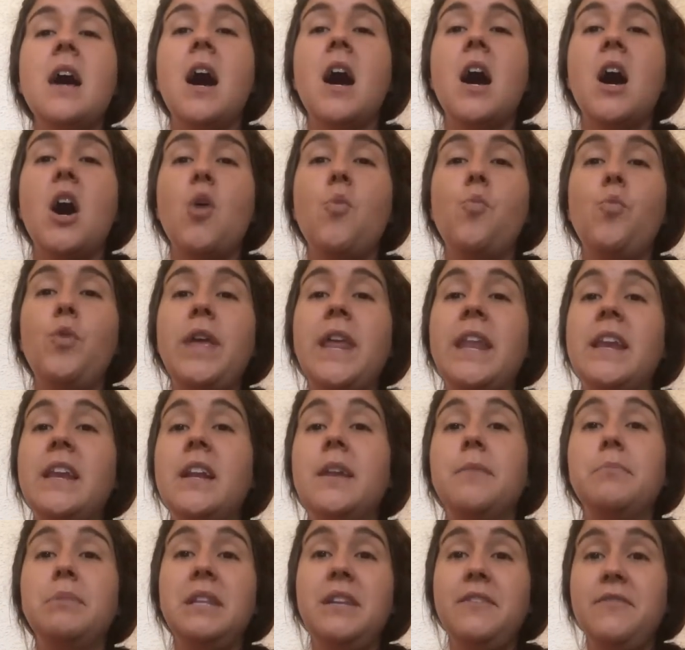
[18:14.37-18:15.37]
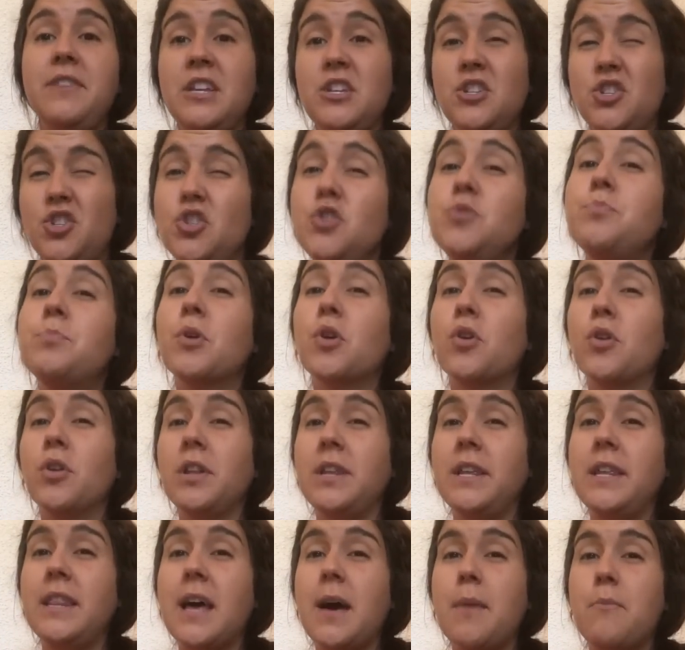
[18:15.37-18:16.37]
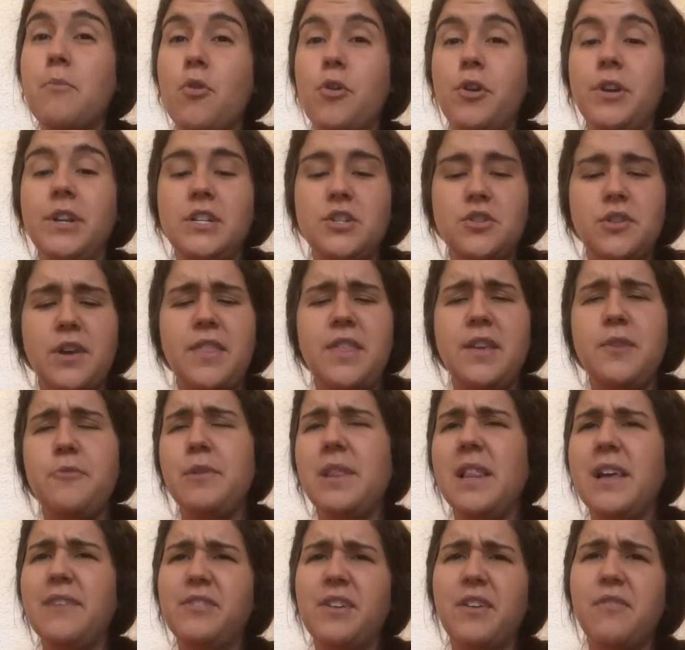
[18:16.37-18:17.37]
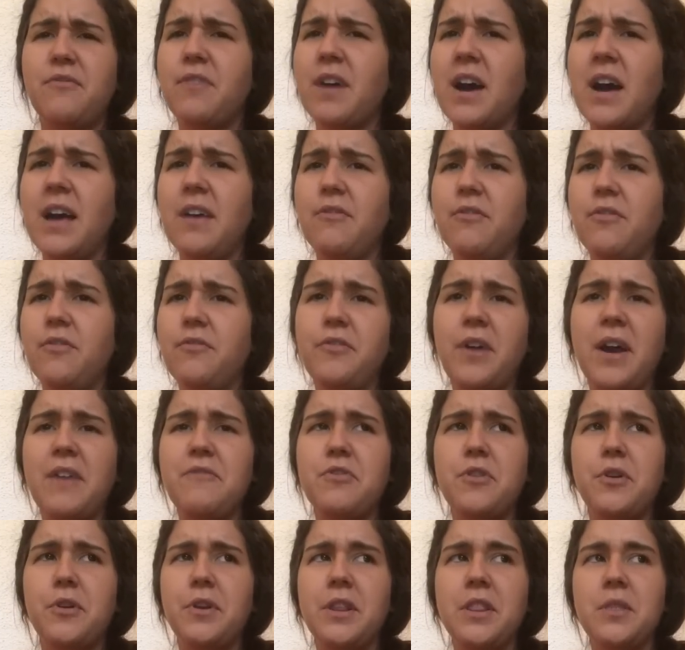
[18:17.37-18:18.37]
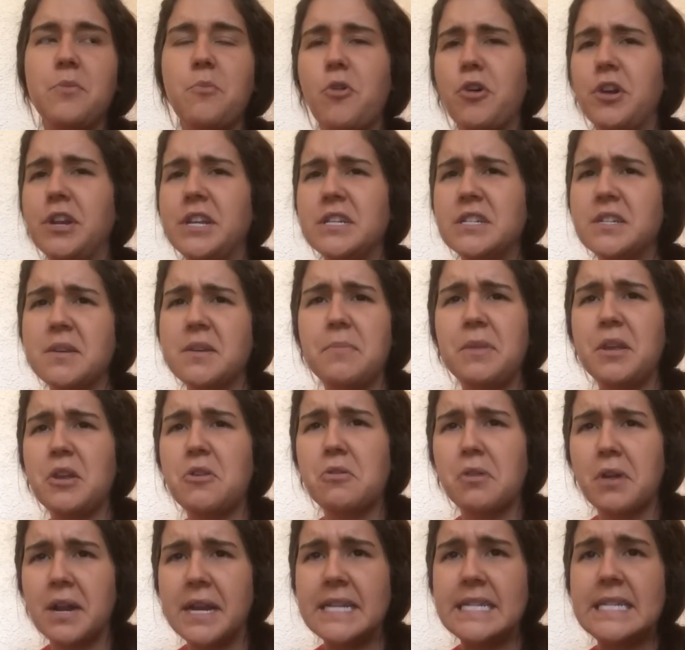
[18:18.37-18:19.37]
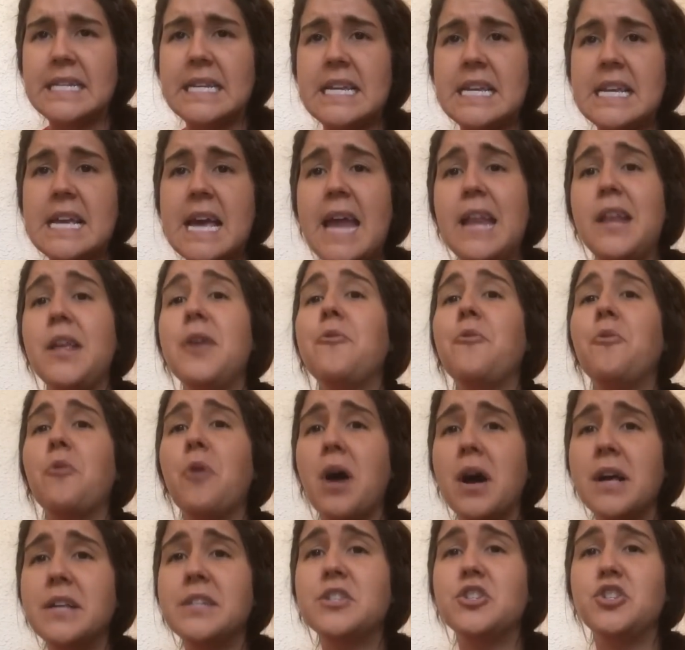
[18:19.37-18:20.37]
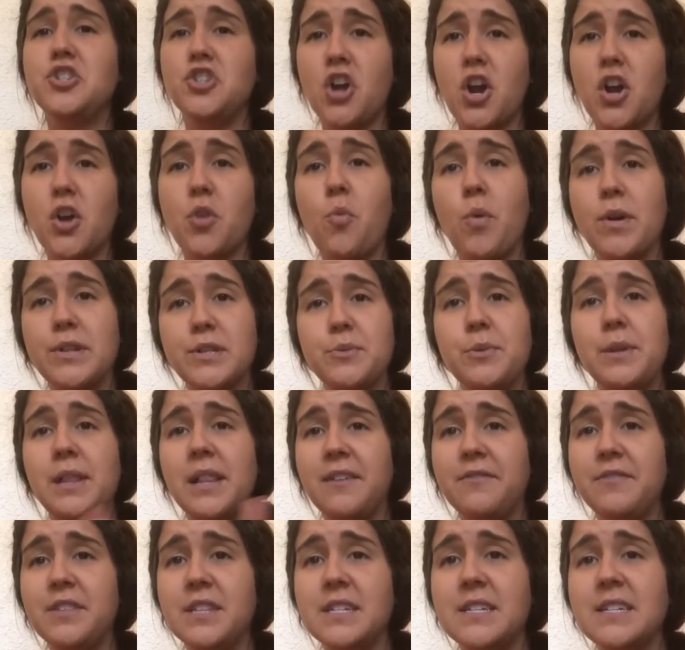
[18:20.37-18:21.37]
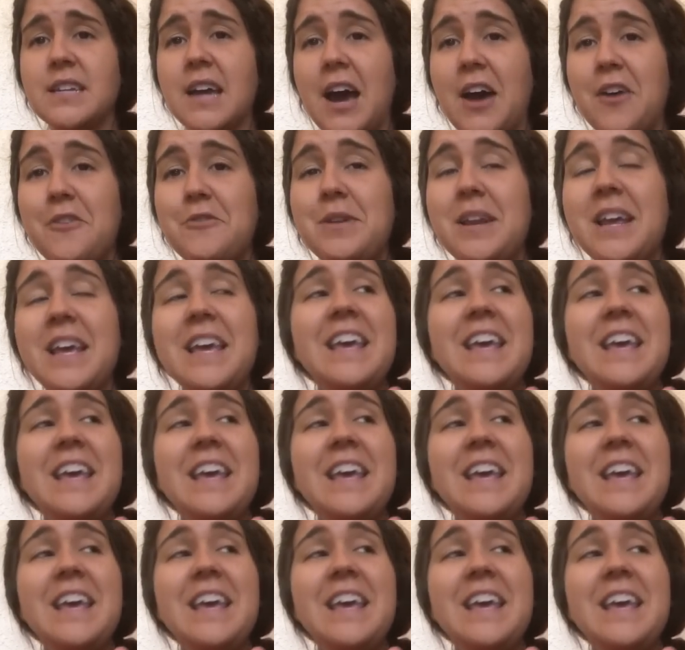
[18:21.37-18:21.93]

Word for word: Um, we ended up leaving super early that morning. So I think we left at 5, 5.30 in the morning, something crazy. And it was dark once we left the town.